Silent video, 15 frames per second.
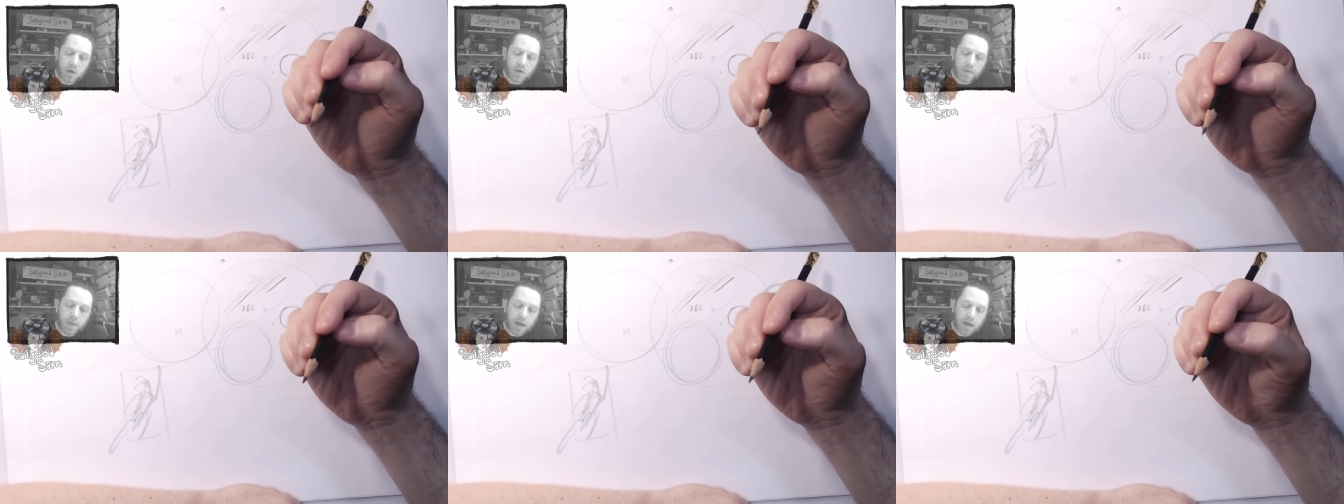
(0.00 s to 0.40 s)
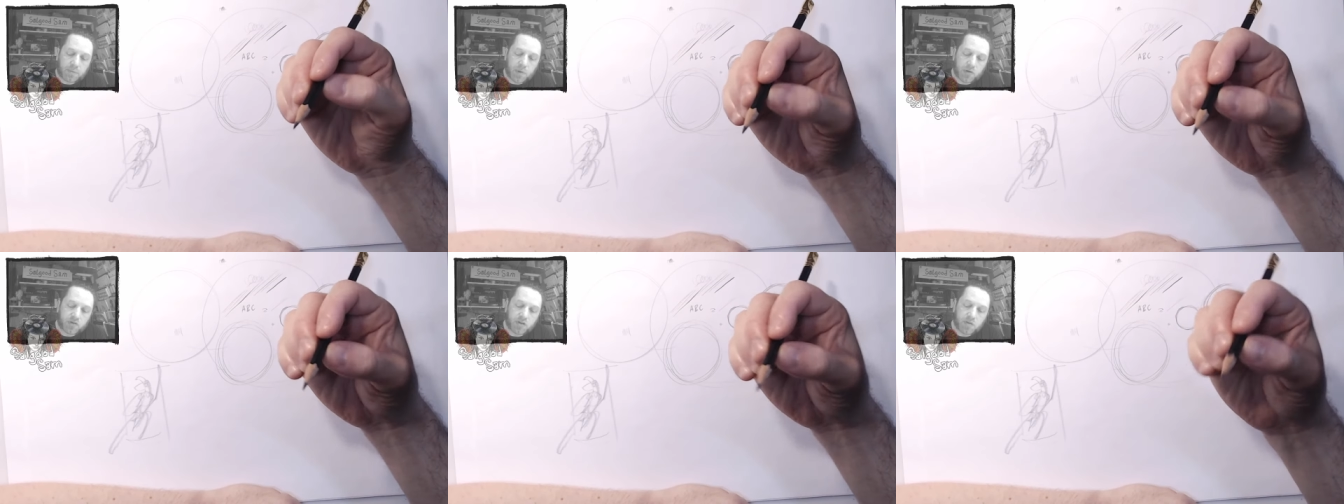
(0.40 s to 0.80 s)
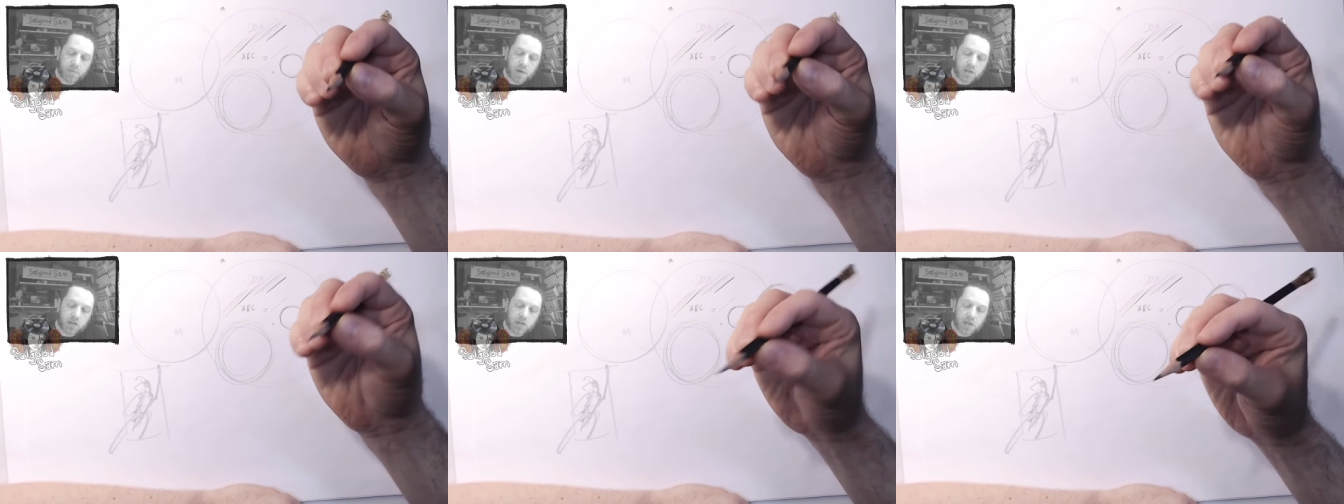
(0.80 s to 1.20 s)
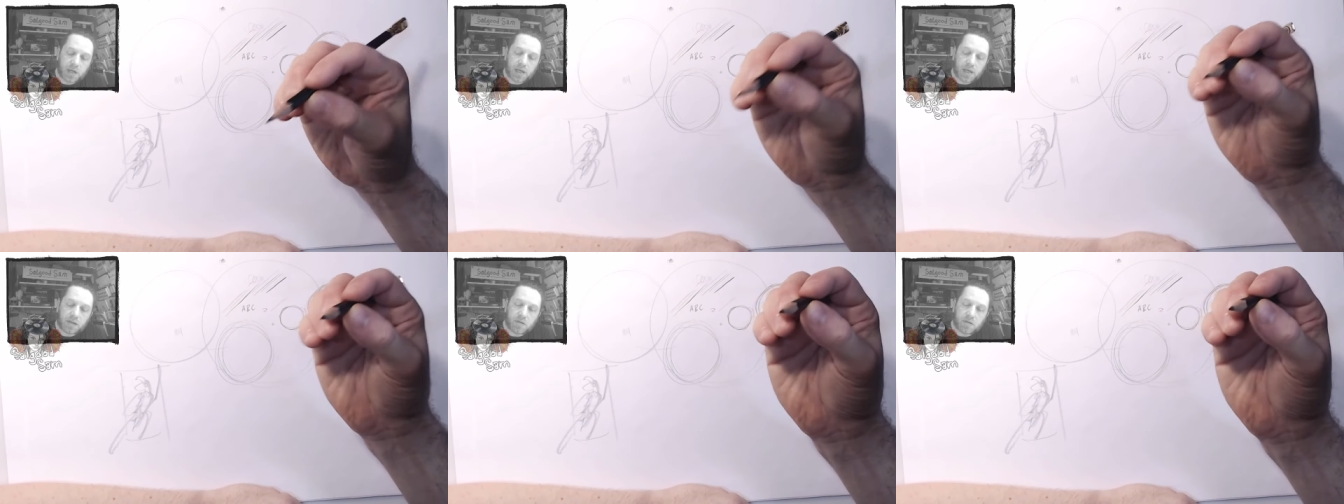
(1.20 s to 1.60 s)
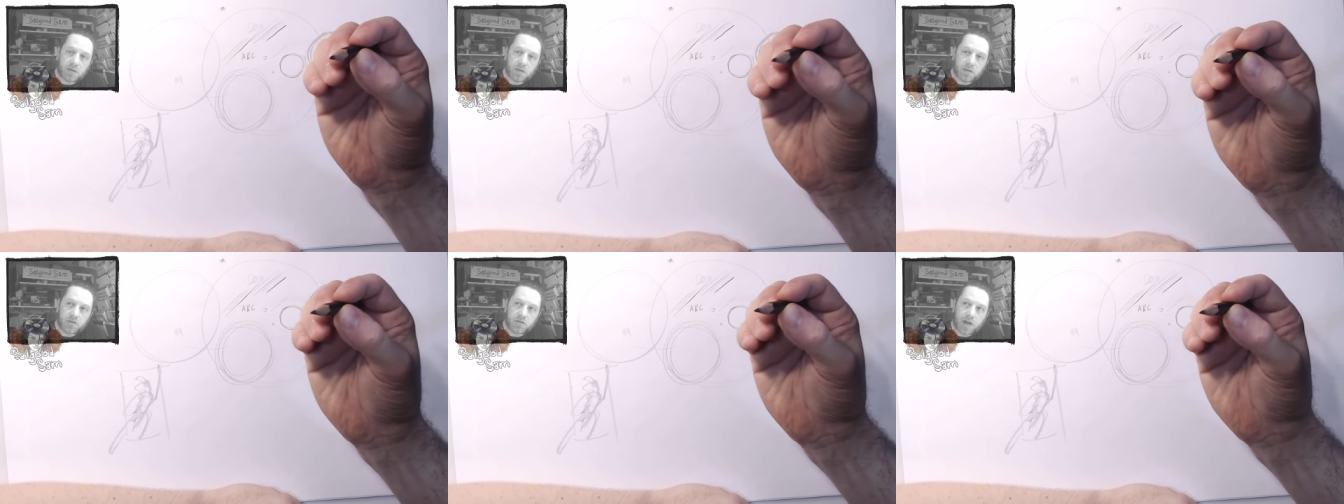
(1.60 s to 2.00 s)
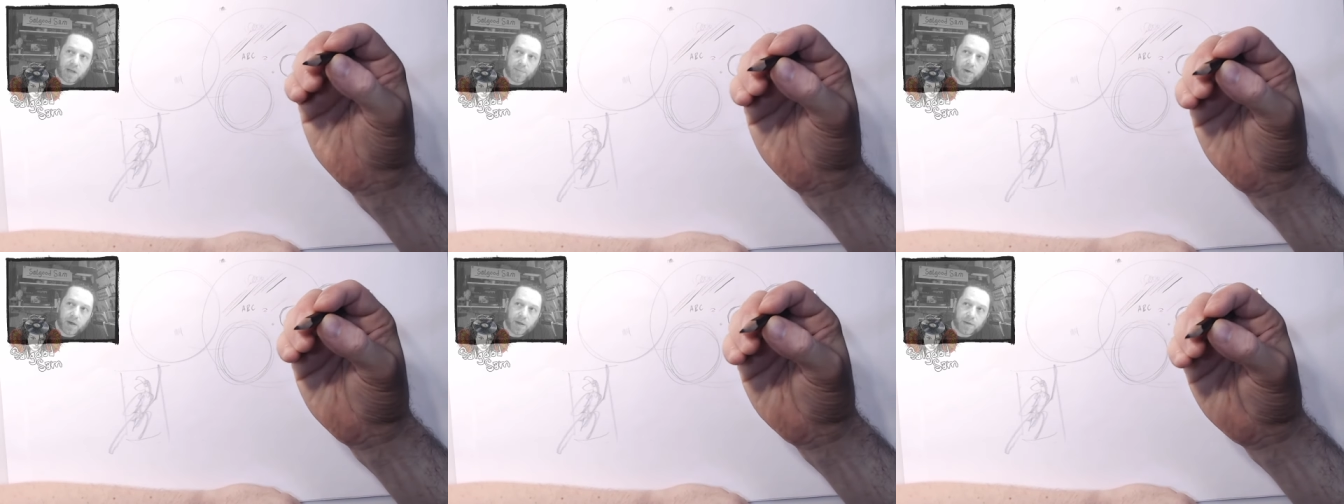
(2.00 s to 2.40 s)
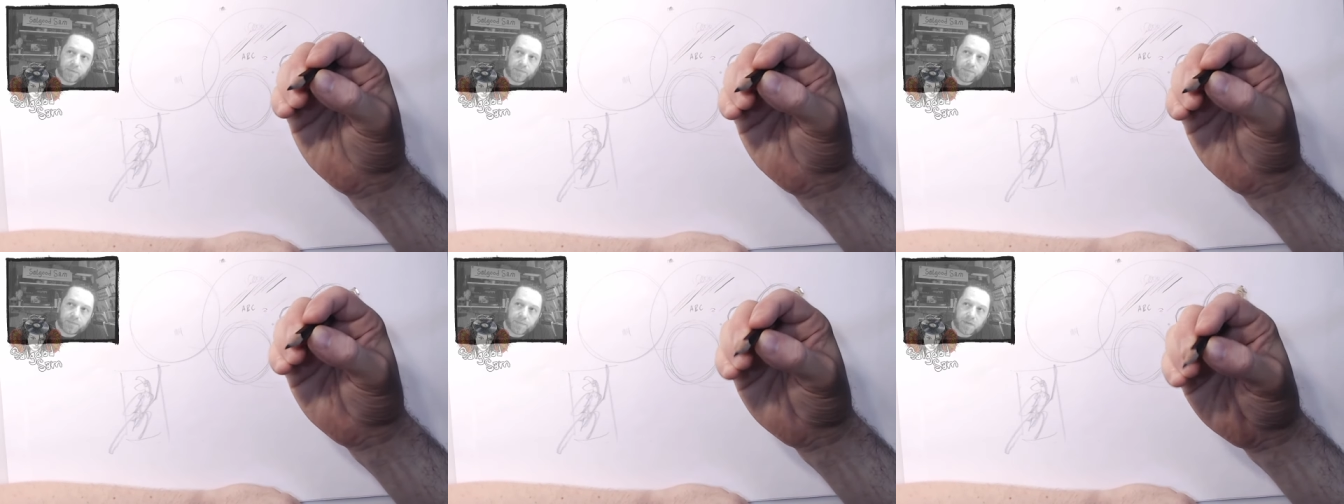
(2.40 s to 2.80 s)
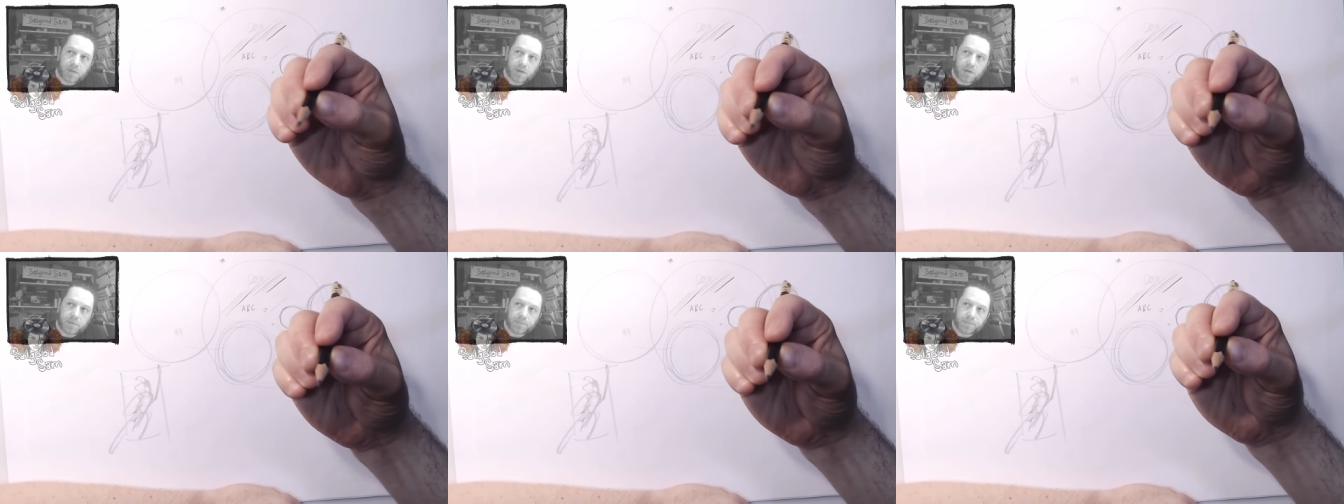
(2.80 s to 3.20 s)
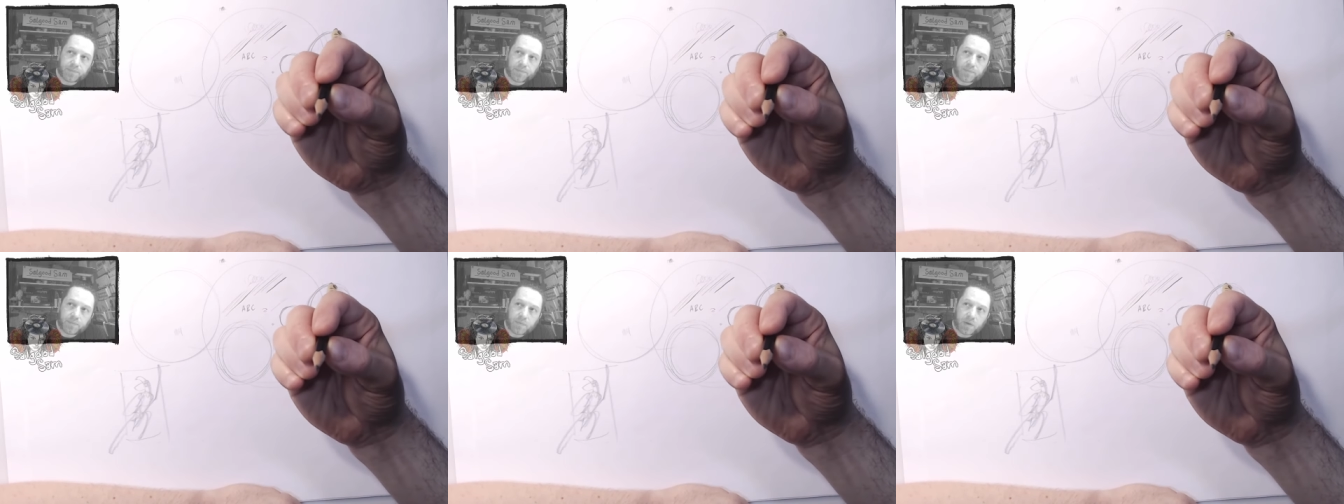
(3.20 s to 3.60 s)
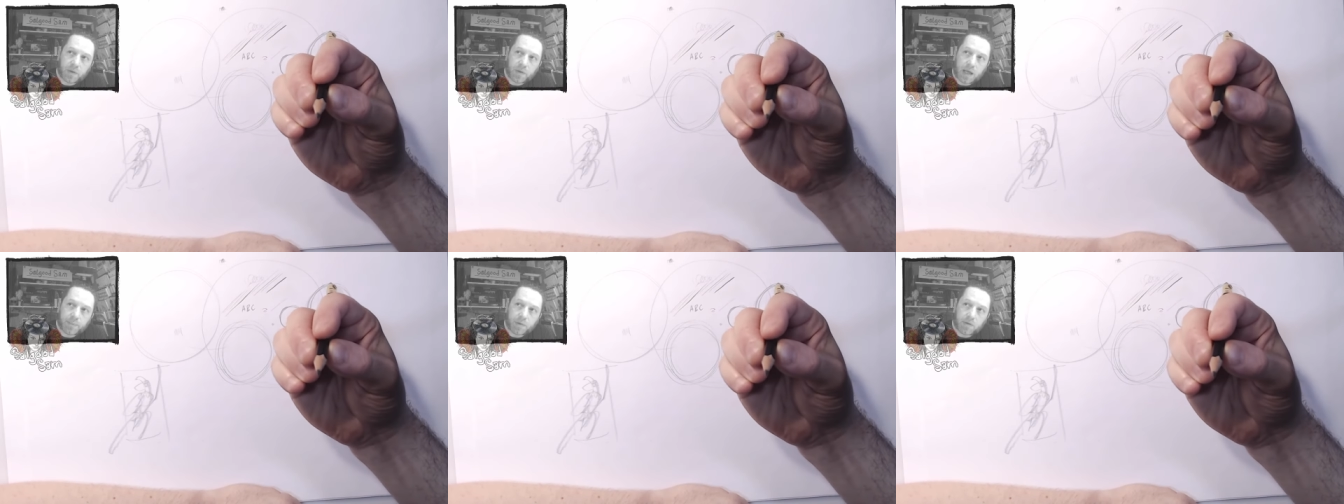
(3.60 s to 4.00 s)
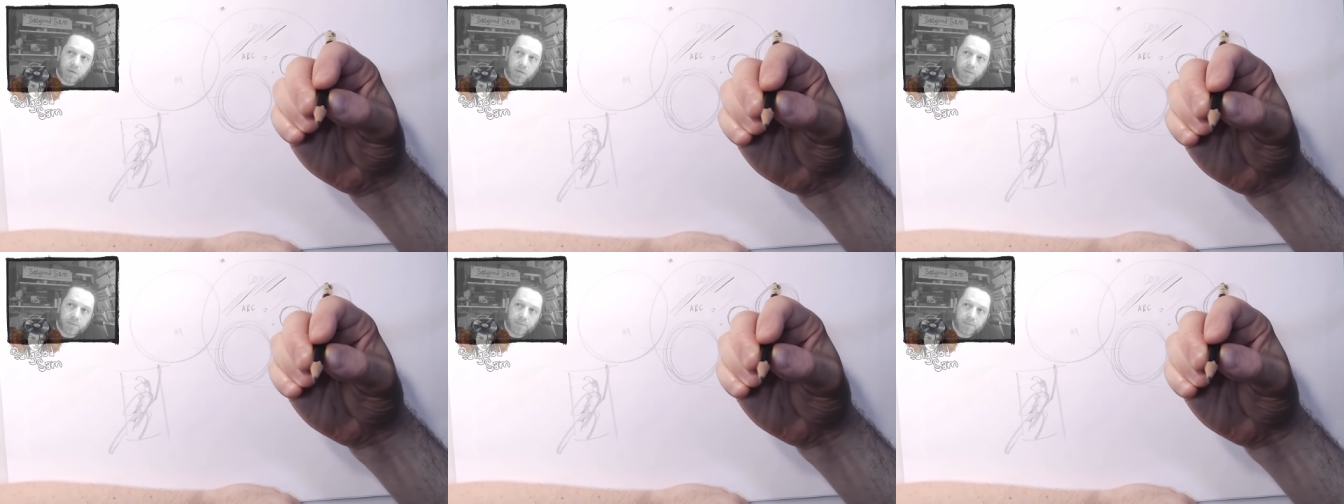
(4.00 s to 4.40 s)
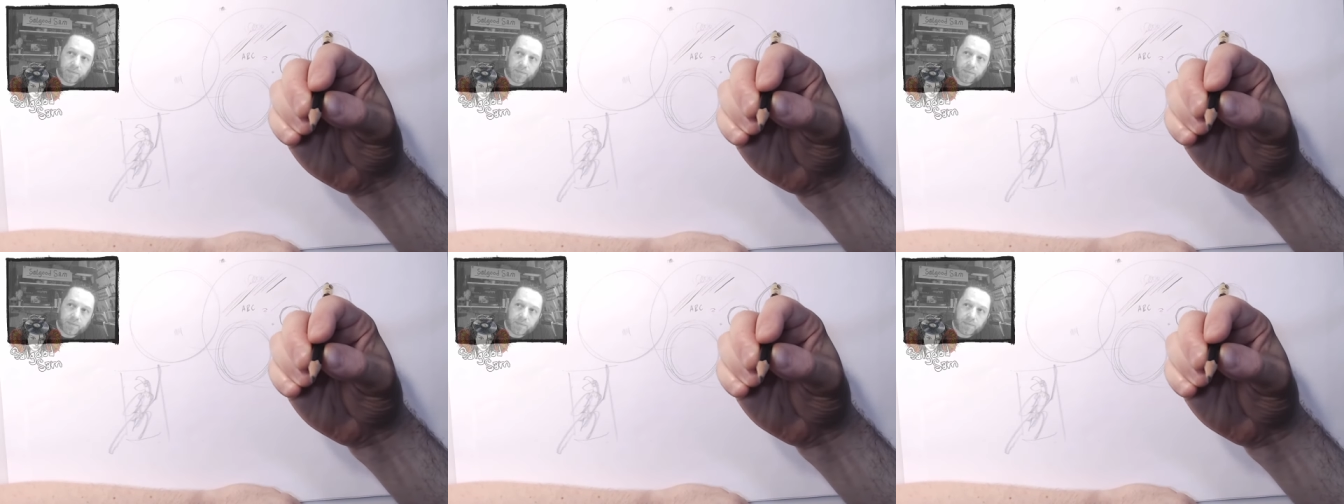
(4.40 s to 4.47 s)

that compulsion as much. It's still a tripod. See? See what happens?